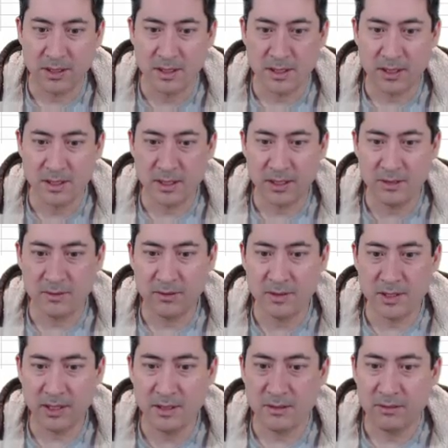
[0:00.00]
uh, here and
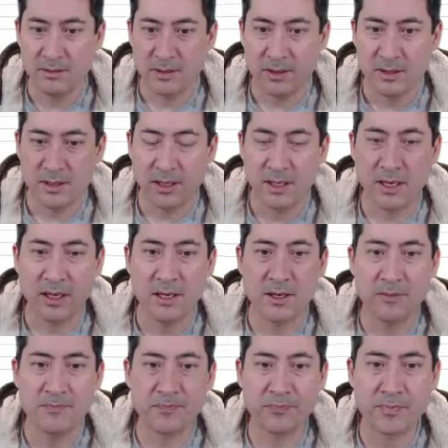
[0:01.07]
there.
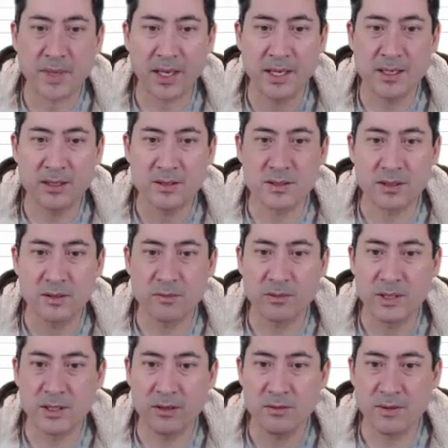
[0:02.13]
Um, and so
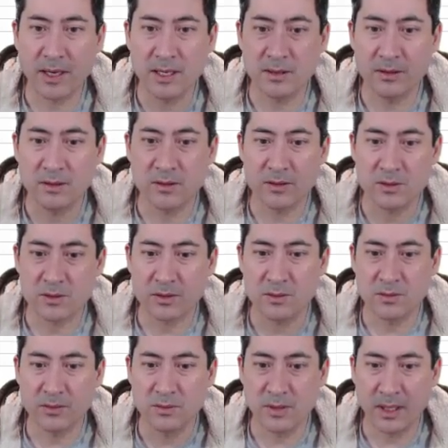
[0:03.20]
when you add those
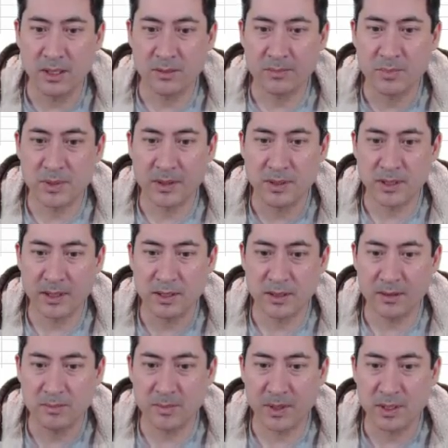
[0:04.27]
all up,
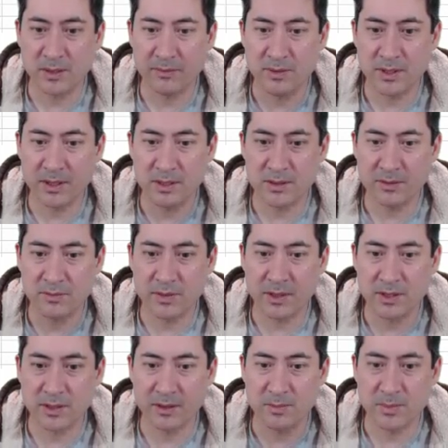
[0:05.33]
um, I've then
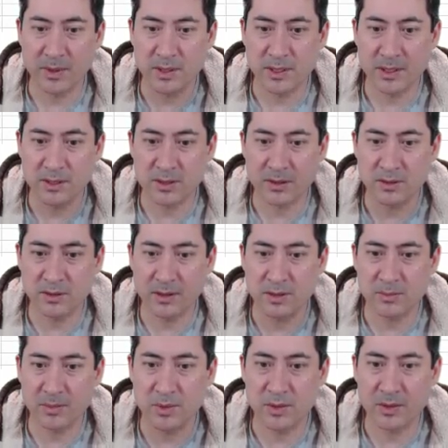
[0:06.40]
divided it by the total
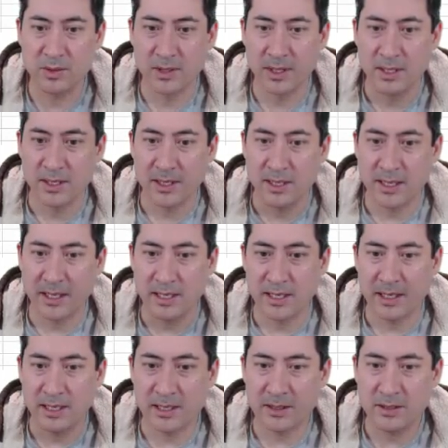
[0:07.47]
number.
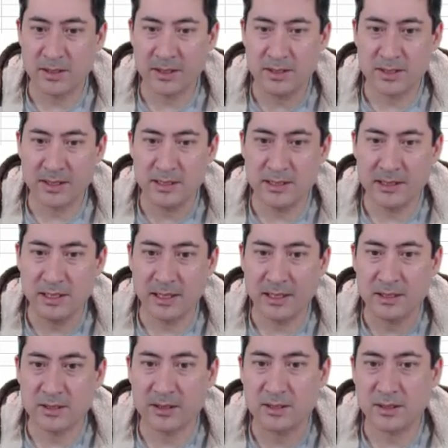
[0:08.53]
And, and you can see
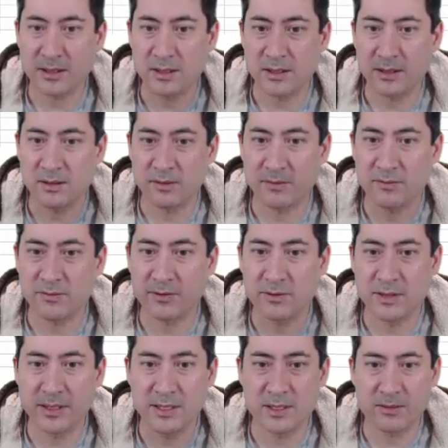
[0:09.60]
that uh,
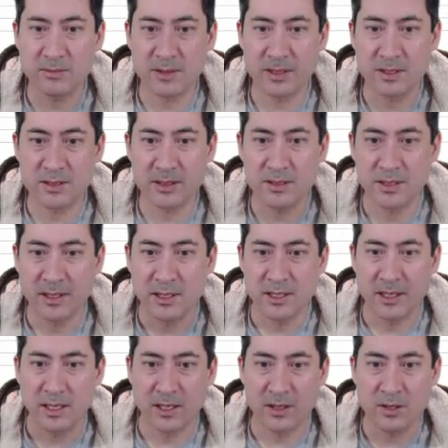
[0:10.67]
for these ones,
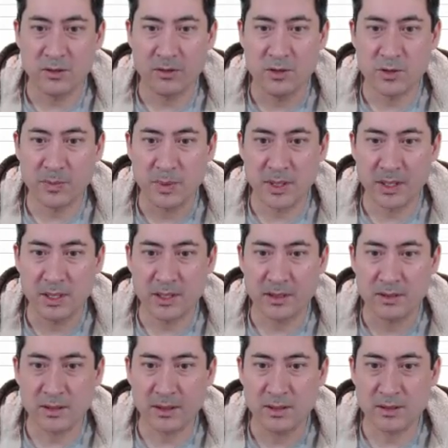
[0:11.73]
a huge
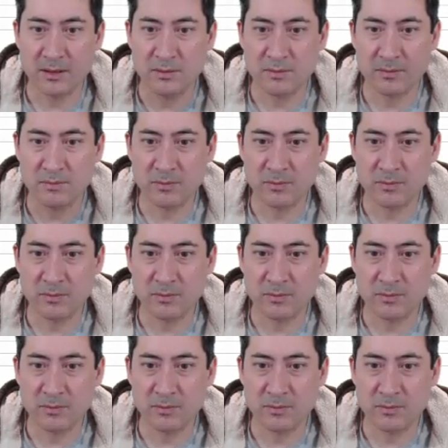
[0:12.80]
part, uh,